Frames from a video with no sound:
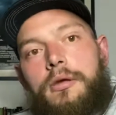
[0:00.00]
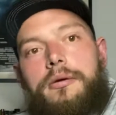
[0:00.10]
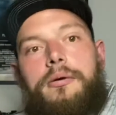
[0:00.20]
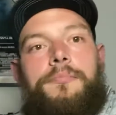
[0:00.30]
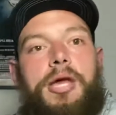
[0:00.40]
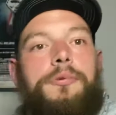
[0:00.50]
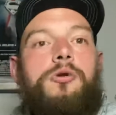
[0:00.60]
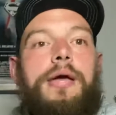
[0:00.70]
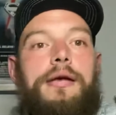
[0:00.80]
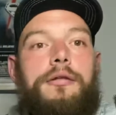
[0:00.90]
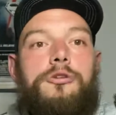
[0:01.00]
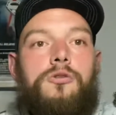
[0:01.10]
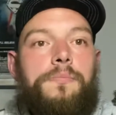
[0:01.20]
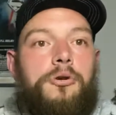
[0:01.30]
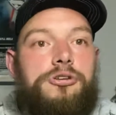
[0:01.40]
Maybe you hit a new
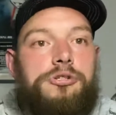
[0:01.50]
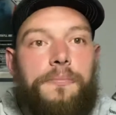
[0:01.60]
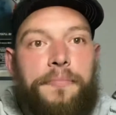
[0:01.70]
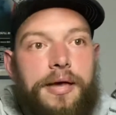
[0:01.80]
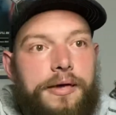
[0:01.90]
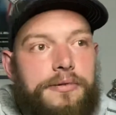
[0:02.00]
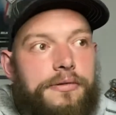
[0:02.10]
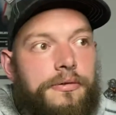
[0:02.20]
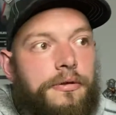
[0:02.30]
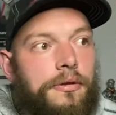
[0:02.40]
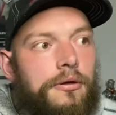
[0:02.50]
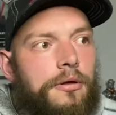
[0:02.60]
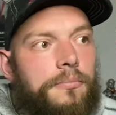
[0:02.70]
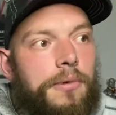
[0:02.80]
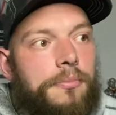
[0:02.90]
personal best.
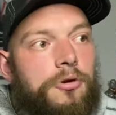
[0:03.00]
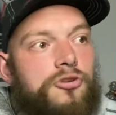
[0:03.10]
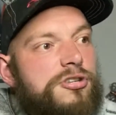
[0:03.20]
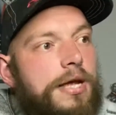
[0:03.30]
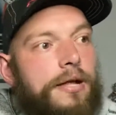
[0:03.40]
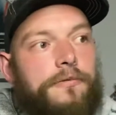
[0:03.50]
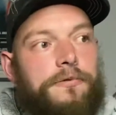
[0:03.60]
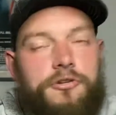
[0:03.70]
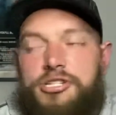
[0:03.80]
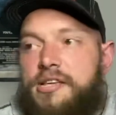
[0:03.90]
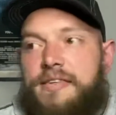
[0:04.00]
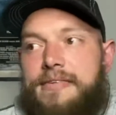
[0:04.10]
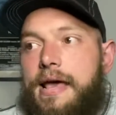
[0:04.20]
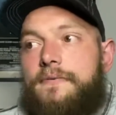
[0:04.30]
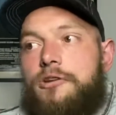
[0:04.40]
Maybe you just had a
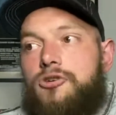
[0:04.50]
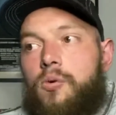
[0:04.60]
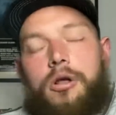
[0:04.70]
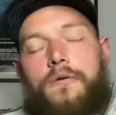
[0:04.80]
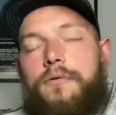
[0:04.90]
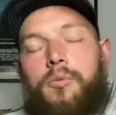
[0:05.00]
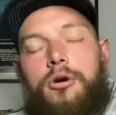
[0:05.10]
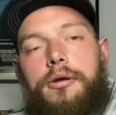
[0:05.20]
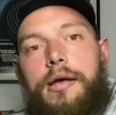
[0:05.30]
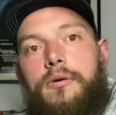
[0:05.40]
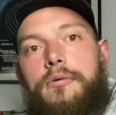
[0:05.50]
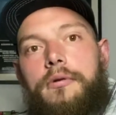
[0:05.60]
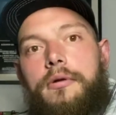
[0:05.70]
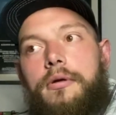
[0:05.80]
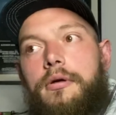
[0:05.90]
savage all over workout.
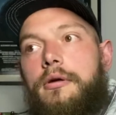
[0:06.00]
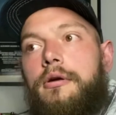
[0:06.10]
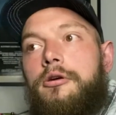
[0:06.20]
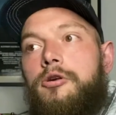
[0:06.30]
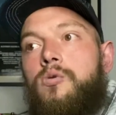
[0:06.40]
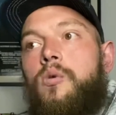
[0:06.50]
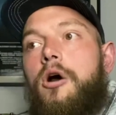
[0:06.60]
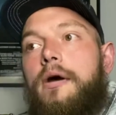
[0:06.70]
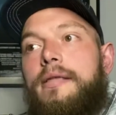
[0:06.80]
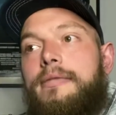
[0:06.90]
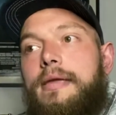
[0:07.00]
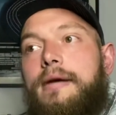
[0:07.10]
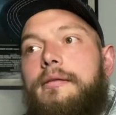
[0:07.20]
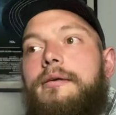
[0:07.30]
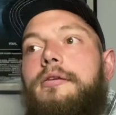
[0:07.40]
You are
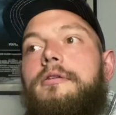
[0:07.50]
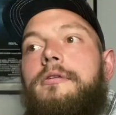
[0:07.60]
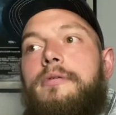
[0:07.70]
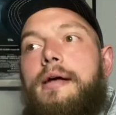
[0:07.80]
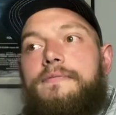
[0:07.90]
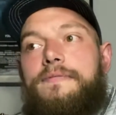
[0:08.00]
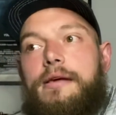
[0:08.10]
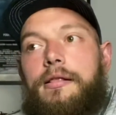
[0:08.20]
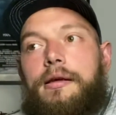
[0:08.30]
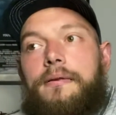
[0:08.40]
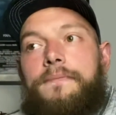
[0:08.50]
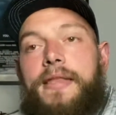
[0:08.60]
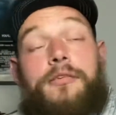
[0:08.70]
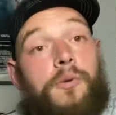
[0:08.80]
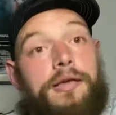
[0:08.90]
addicted to that feeling.
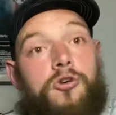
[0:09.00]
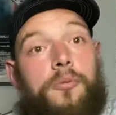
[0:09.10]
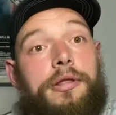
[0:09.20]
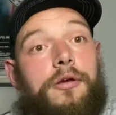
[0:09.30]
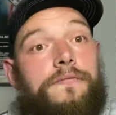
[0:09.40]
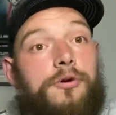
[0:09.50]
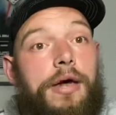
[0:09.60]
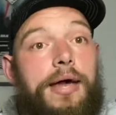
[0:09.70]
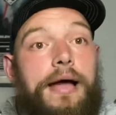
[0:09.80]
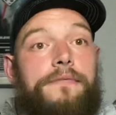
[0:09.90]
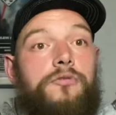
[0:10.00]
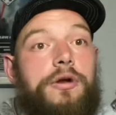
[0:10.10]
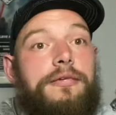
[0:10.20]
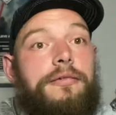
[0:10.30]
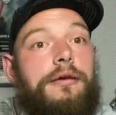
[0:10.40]
That's why so many of you hate having
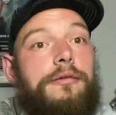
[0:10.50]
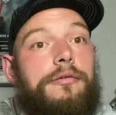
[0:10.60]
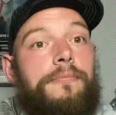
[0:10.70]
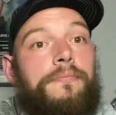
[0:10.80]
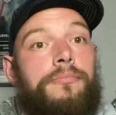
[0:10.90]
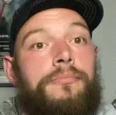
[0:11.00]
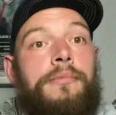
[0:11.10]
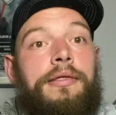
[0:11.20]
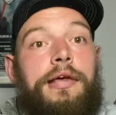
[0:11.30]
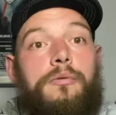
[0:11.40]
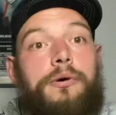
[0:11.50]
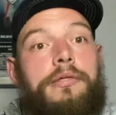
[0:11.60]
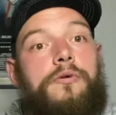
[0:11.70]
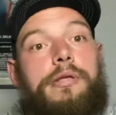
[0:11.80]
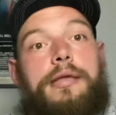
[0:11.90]
rest days. That's where
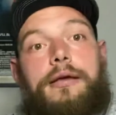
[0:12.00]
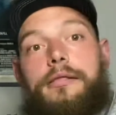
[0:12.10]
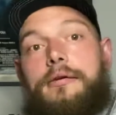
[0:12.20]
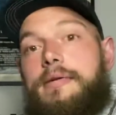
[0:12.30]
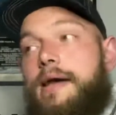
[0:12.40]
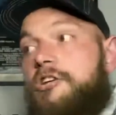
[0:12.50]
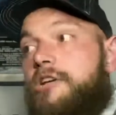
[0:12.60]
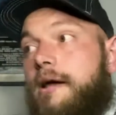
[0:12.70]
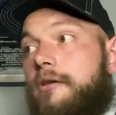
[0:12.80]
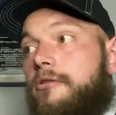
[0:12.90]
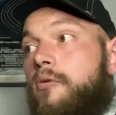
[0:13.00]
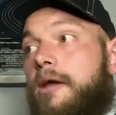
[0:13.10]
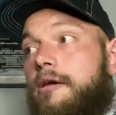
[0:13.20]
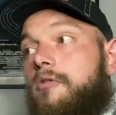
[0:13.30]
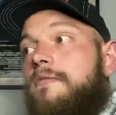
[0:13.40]
that ridiculous hashtag no
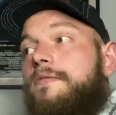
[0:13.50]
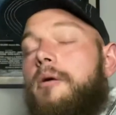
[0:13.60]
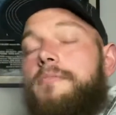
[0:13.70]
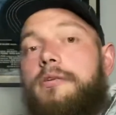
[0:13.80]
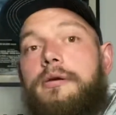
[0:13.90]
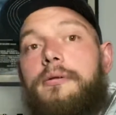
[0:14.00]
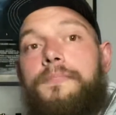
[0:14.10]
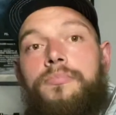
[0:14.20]
days off comes in.